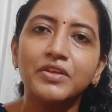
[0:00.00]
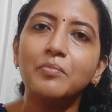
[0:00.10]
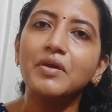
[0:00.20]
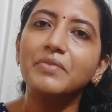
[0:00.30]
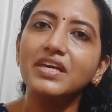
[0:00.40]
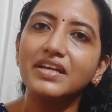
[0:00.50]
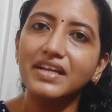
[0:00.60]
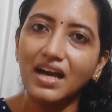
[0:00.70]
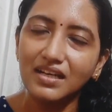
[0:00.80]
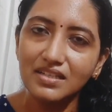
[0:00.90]
Maybe a
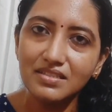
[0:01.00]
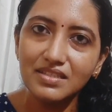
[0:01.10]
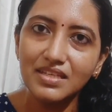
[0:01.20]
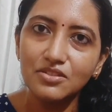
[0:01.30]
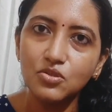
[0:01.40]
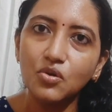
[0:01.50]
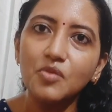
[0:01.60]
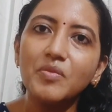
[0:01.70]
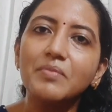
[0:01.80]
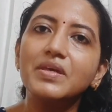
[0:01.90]
darker skin
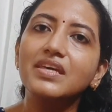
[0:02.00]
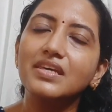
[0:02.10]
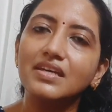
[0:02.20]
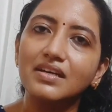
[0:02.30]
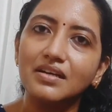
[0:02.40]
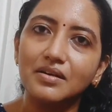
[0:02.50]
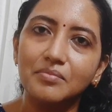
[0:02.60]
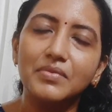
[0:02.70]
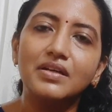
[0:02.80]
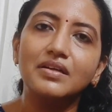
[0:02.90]
tone, maybe
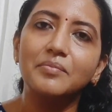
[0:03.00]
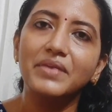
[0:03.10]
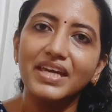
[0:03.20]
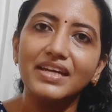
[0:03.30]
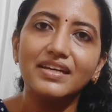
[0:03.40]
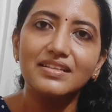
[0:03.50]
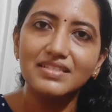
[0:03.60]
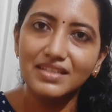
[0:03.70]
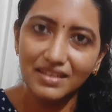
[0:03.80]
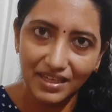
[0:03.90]
made a
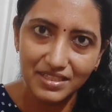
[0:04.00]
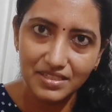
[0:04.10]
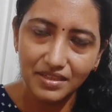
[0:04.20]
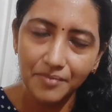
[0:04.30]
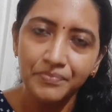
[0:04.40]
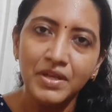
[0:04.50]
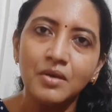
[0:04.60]
little lighter,